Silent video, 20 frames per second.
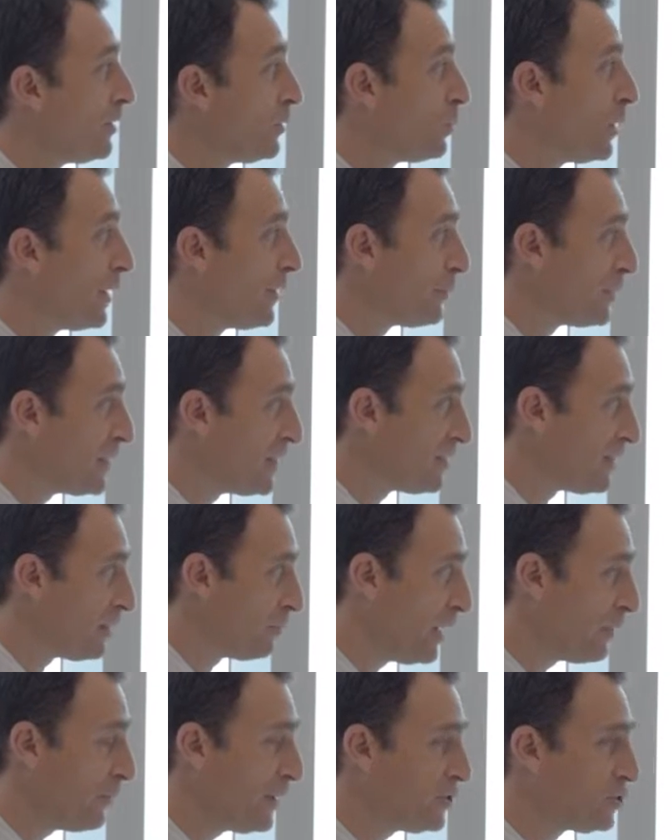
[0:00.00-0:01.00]
whether it is a
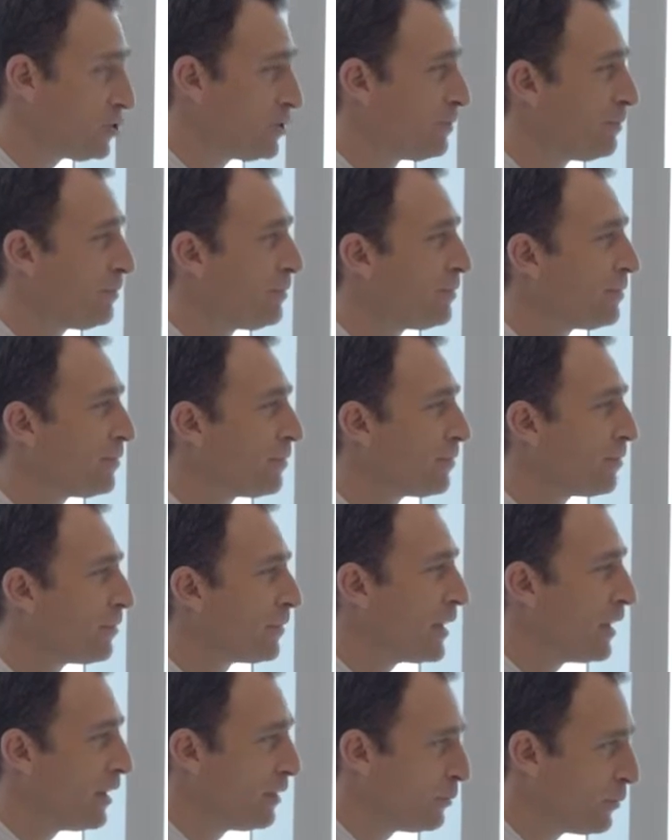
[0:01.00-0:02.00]
marriage,
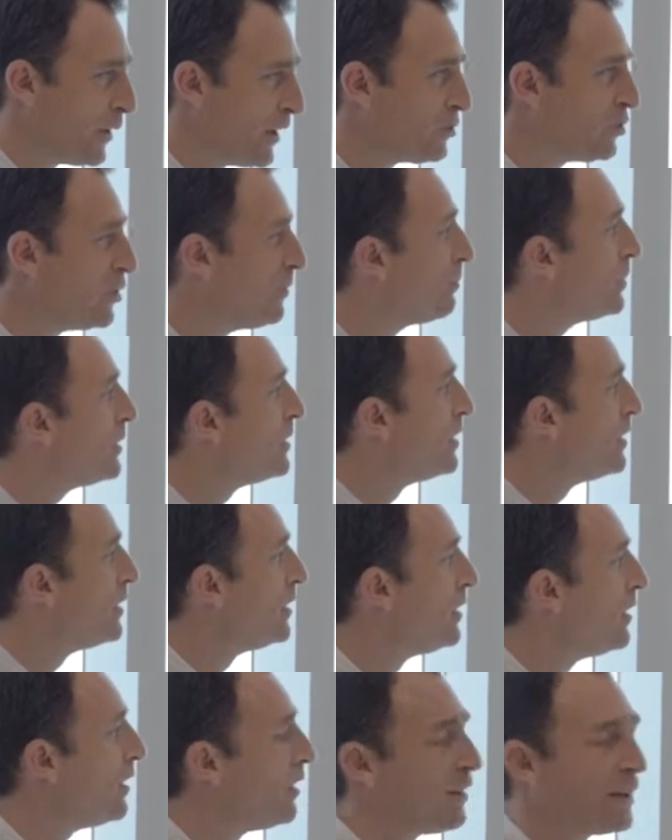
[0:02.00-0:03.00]
a friendship,
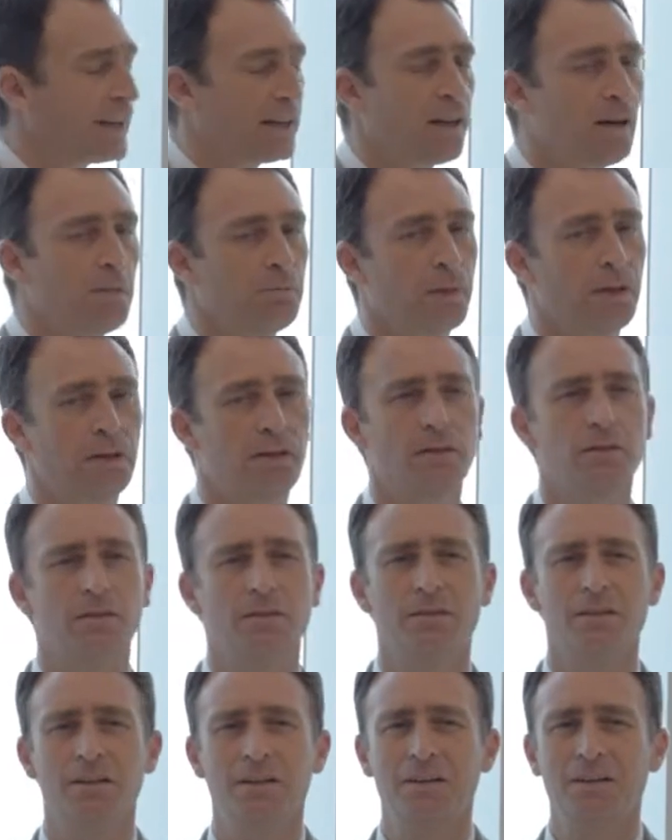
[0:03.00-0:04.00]
or a company.
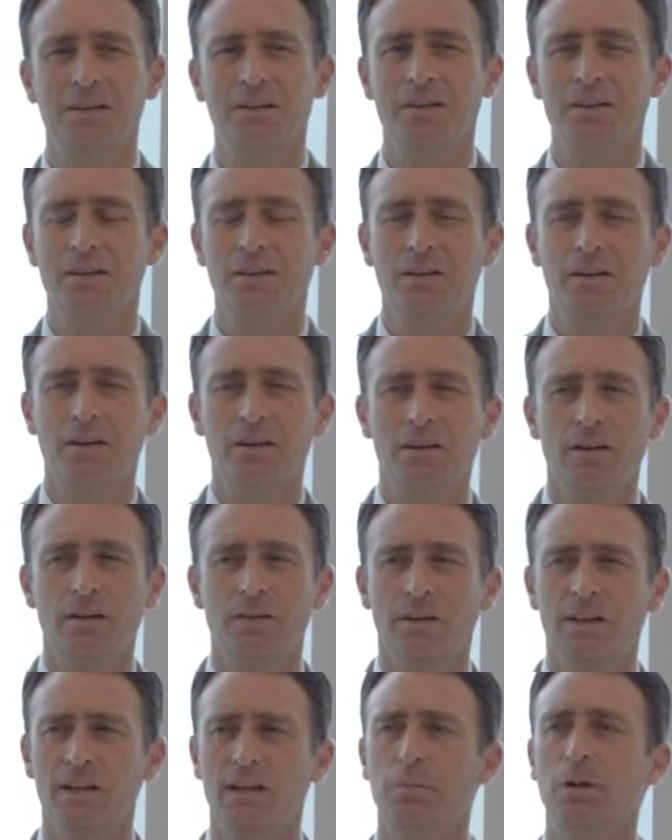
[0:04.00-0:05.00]

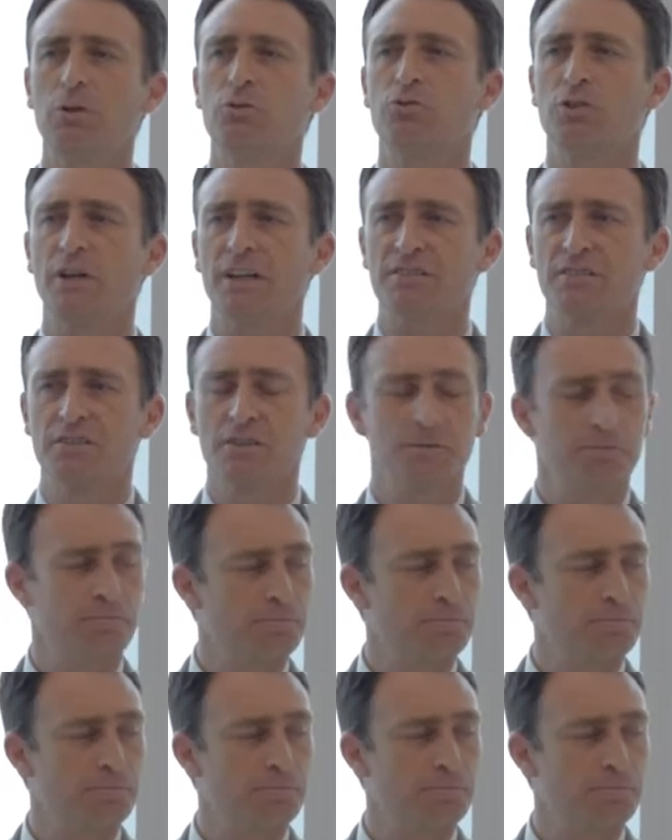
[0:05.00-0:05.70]
Think about trust.